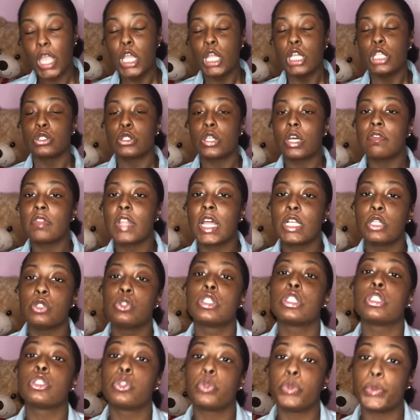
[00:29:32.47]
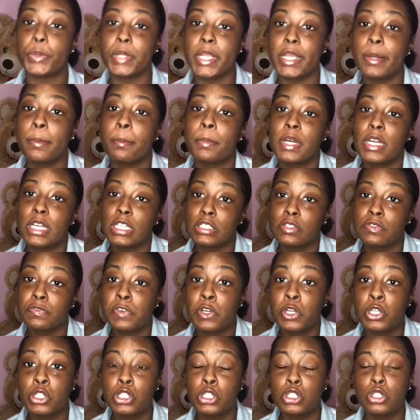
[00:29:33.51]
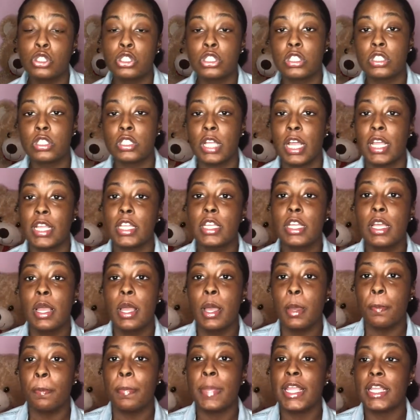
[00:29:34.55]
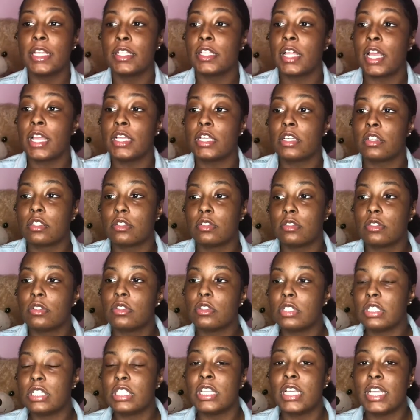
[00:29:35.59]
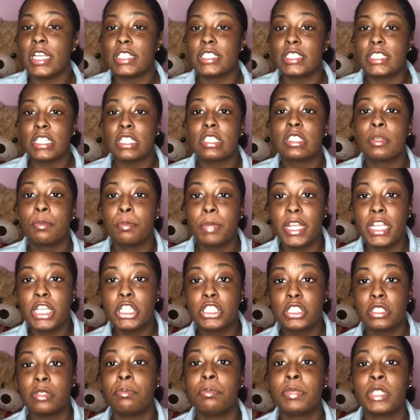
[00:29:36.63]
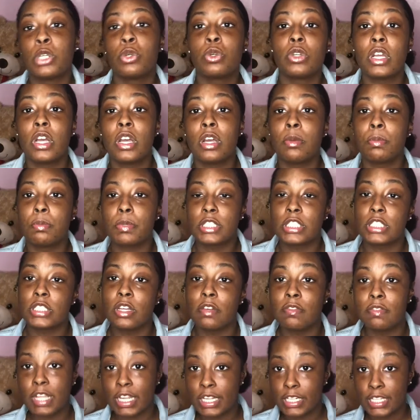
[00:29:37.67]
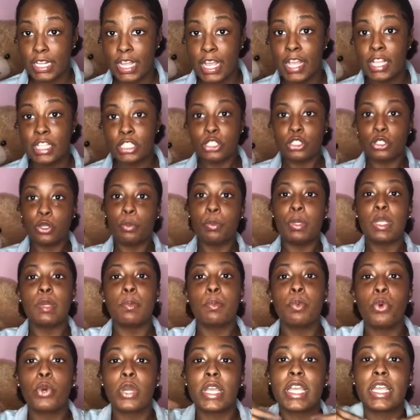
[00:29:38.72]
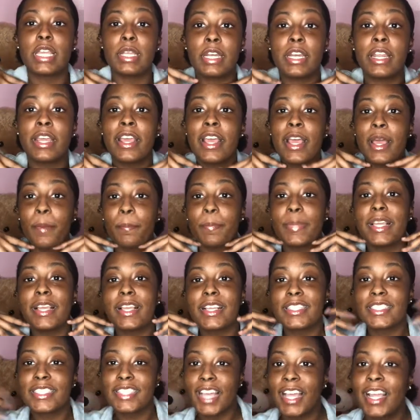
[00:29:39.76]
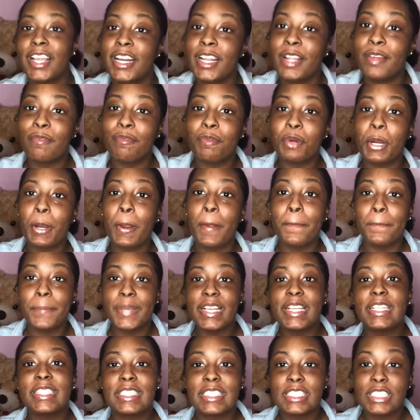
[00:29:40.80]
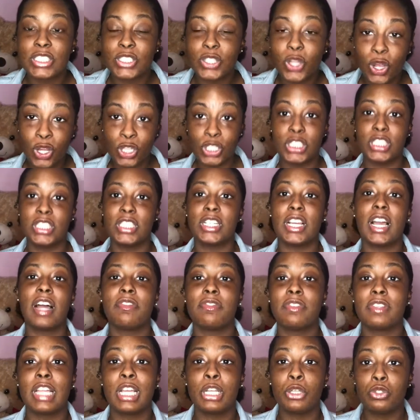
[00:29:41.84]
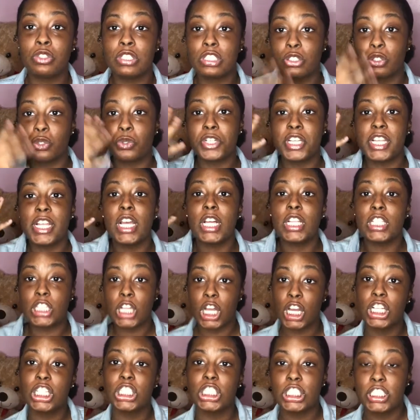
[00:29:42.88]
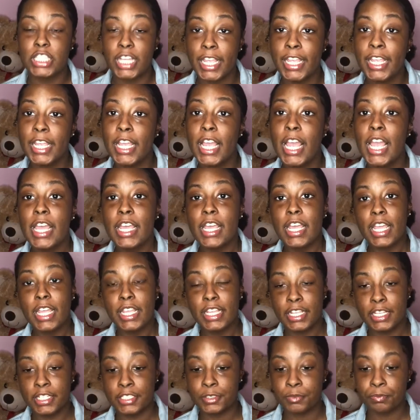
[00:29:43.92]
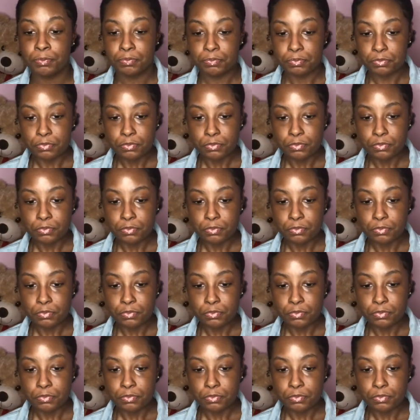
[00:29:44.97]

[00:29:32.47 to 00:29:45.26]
So I feel like you should create a buzz first. You should like make like the anticipation build up and stuff like that, so people can be excited for your business launching. I feel like you should create a launch date and